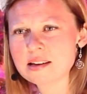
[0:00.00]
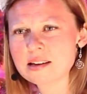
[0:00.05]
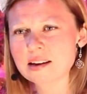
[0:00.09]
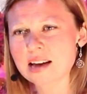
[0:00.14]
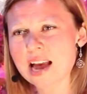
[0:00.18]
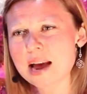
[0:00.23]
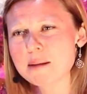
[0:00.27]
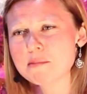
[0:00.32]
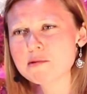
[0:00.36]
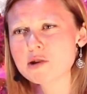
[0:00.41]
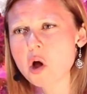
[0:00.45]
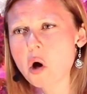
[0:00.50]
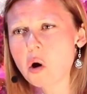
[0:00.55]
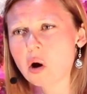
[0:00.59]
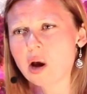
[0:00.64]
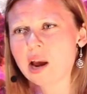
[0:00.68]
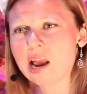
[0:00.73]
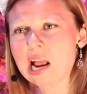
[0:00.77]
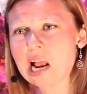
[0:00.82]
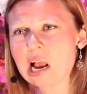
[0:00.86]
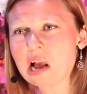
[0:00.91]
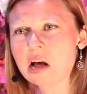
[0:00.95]
came
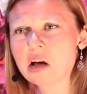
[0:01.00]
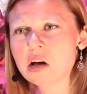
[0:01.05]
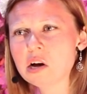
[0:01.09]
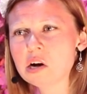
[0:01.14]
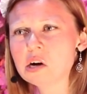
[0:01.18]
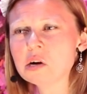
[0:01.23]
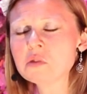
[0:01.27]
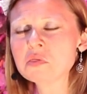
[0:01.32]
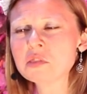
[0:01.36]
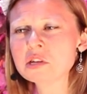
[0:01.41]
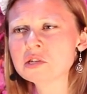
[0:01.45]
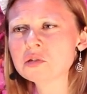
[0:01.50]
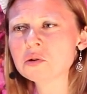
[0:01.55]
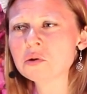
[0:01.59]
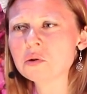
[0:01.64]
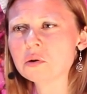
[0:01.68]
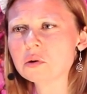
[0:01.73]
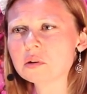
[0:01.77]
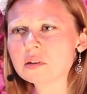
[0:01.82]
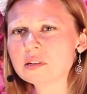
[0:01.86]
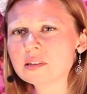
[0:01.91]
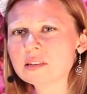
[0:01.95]
knocking on the
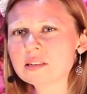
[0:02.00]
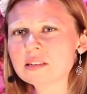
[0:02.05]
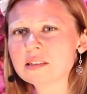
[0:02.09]
door.